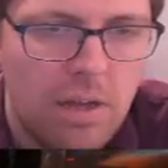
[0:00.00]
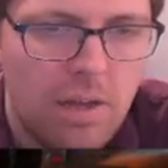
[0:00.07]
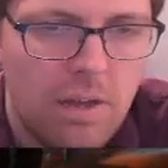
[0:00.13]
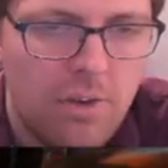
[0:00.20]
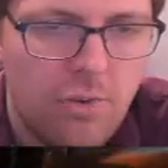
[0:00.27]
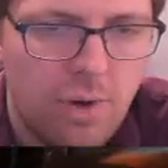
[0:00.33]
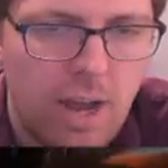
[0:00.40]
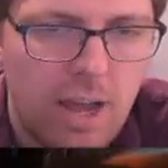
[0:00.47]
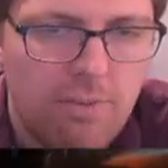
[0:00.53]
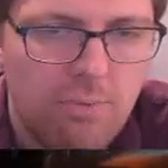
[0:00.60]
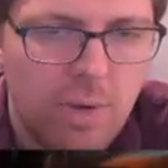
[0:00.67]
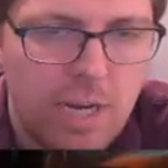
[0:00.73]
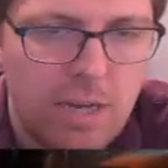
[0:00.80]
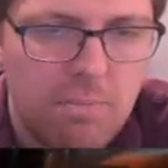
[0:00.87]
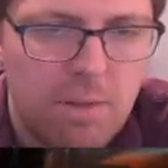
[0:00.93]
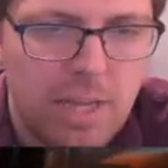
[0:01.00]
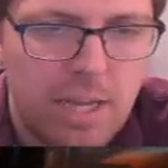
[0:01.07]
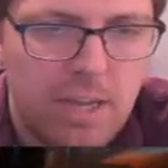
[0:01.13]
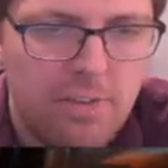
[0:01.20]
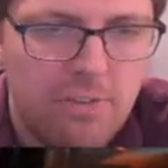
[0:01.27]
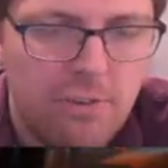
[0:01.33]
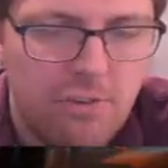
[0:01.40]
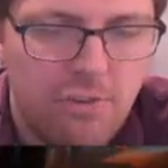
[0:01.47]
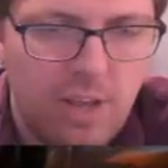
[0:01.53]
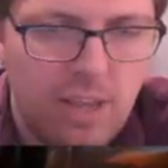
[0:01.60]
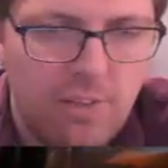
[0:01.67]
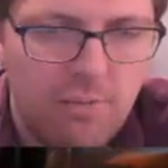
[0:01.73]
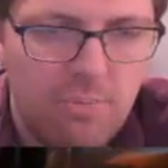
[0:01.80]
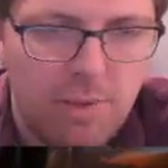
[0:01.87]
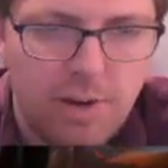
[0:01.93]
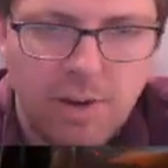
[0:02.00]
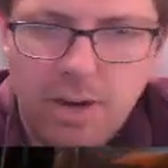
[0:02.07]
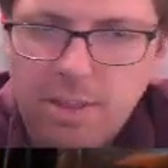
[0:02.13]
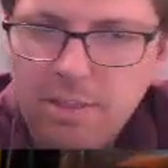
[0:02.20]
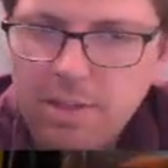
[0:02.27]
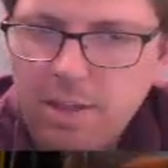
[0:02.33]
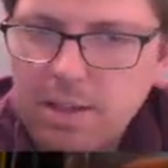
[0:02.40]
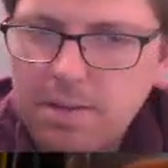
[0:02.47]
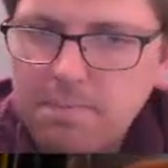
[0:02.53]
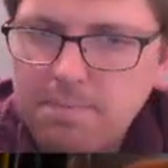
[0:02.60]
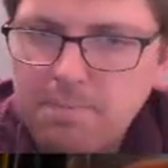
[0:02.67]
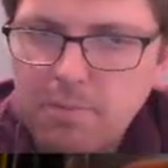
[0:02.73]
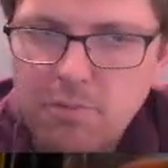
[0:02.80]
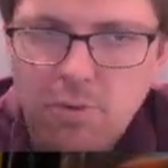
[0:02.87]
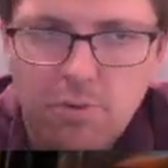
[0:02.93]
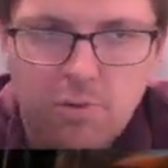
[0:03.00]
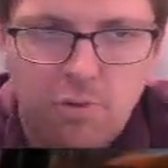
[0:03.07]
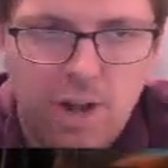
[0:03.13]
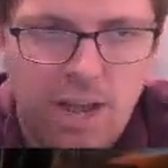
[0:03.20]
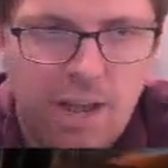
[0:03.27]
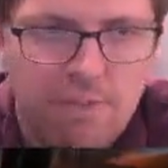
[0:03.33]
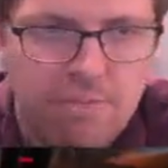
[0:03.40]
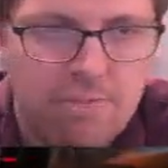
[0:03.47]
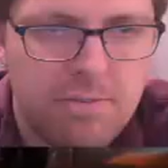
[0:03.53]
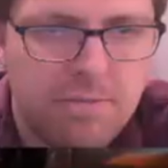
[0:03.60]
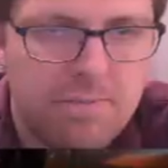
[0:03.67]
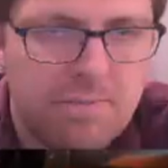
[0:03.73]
Draft Wicked Blaze, Shade Splitter, I think. So draft.